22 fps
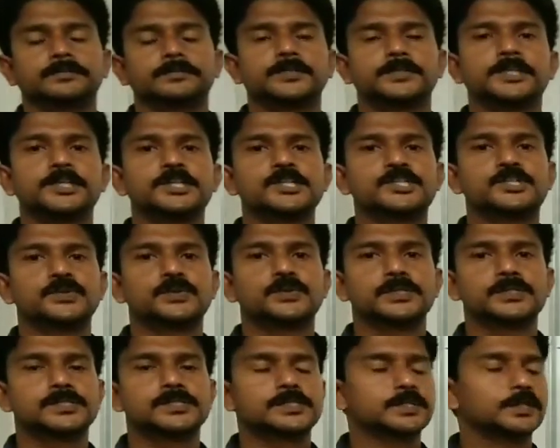Dear
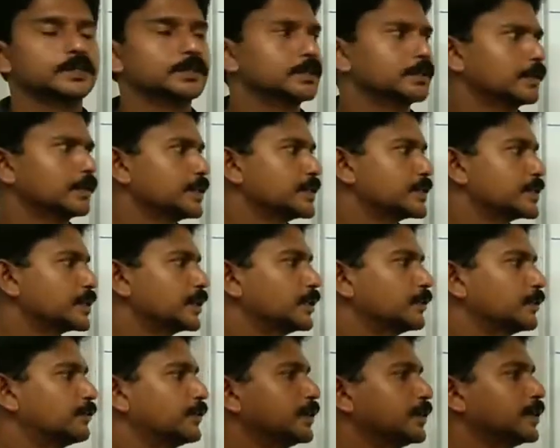students, these are
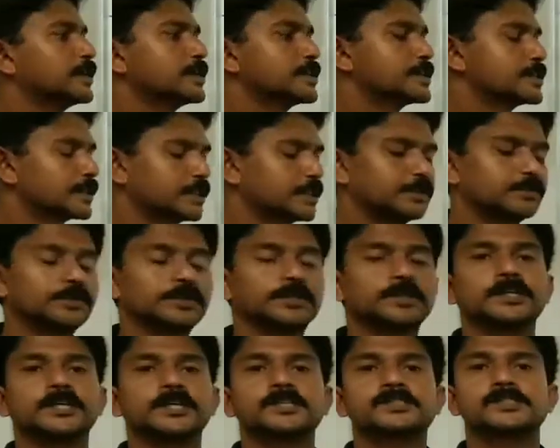the figures
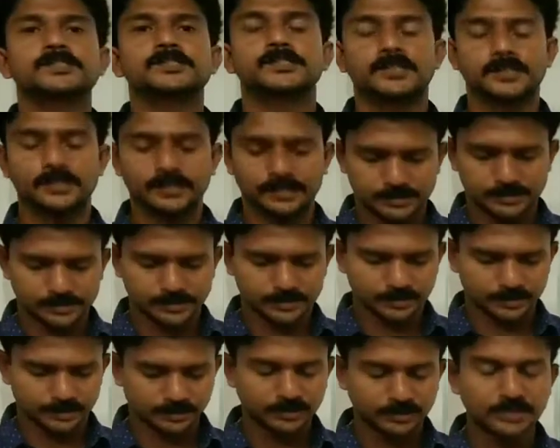given in exercise
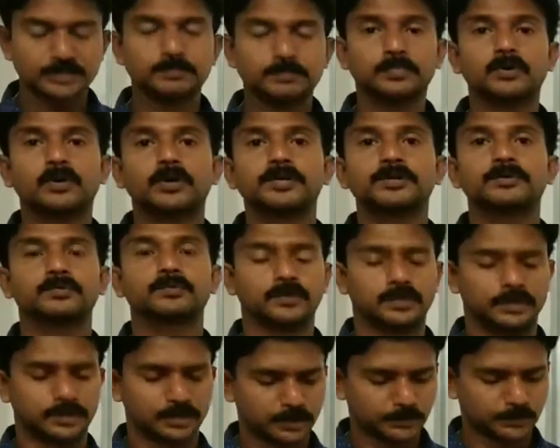
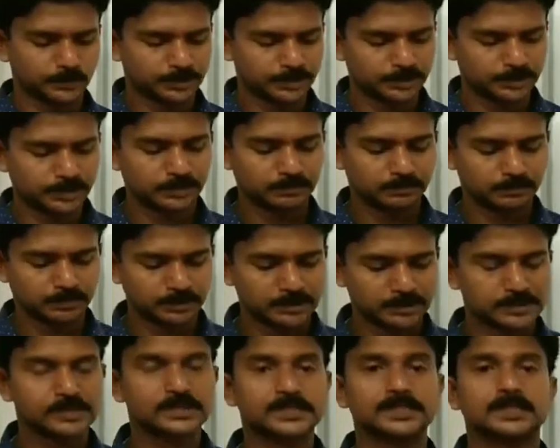3.1, question
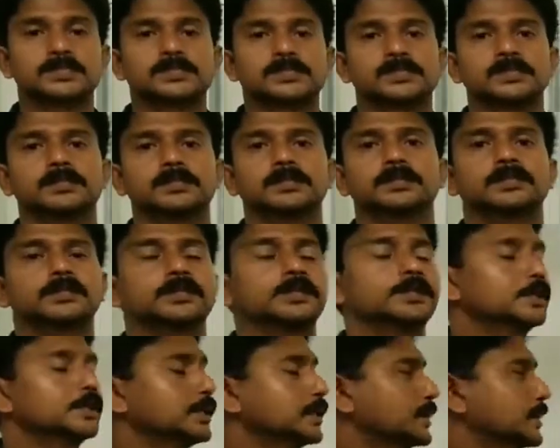number 6.
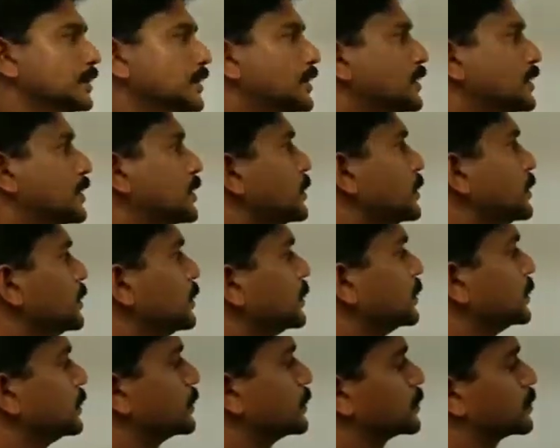
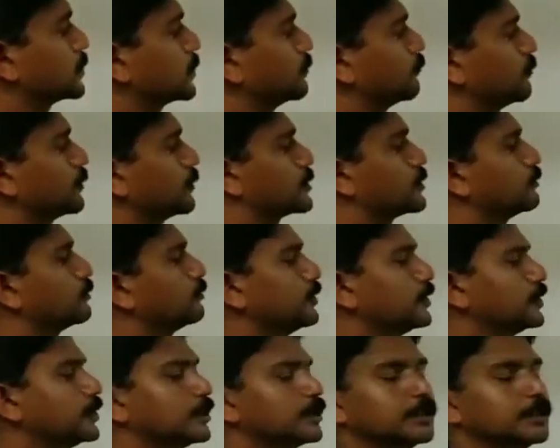This is the first
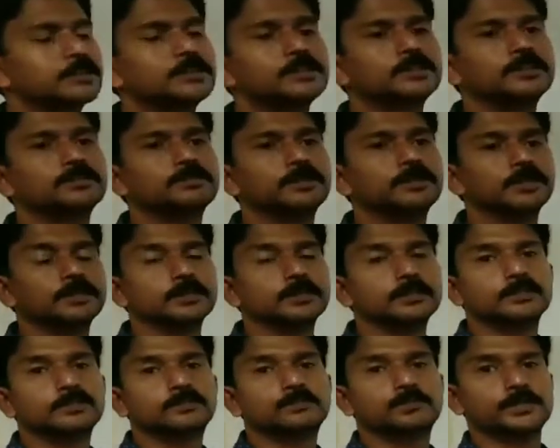figure is
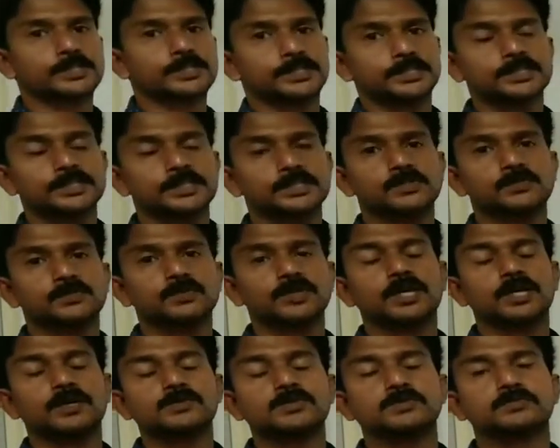given. The question is, we
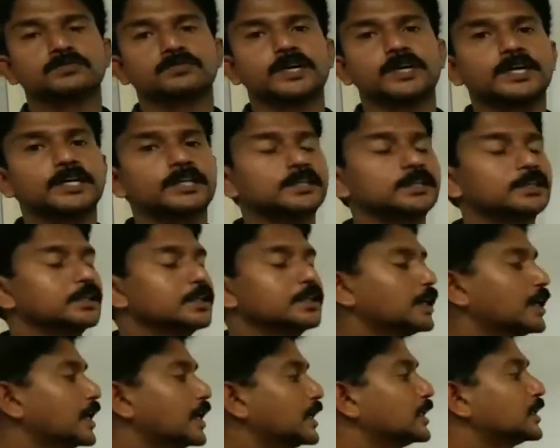have to find
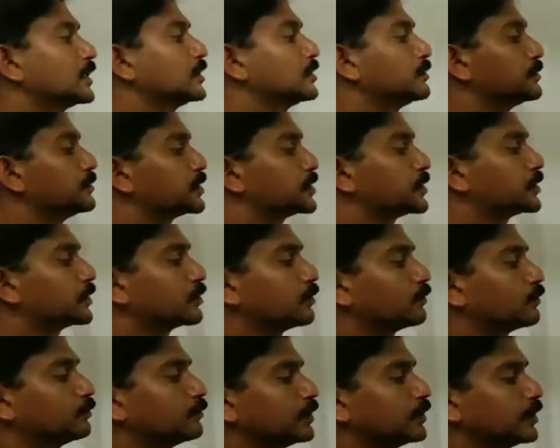the angle measure
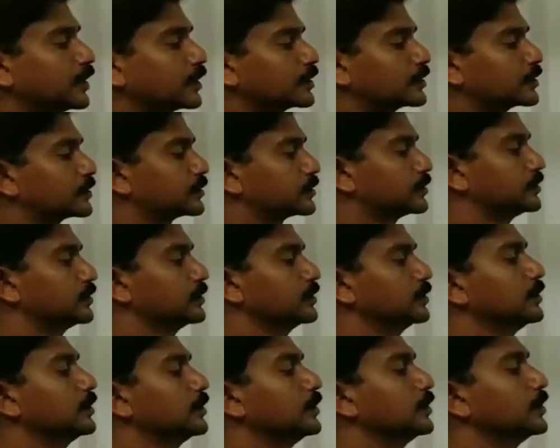of x.
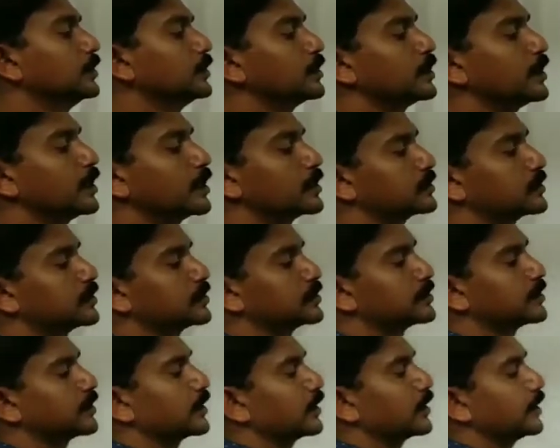X
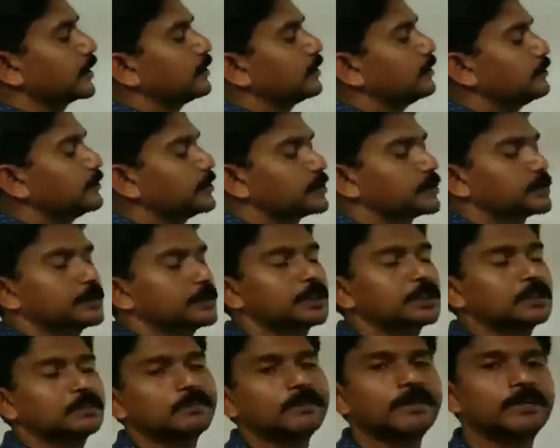is an angle
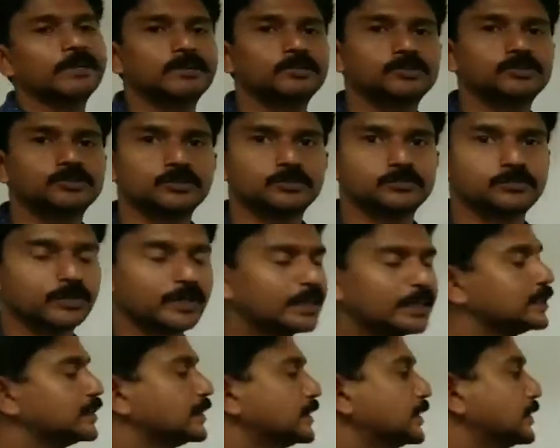measure, we should
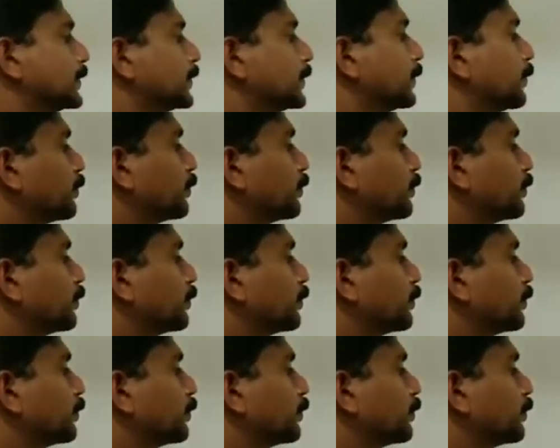find it.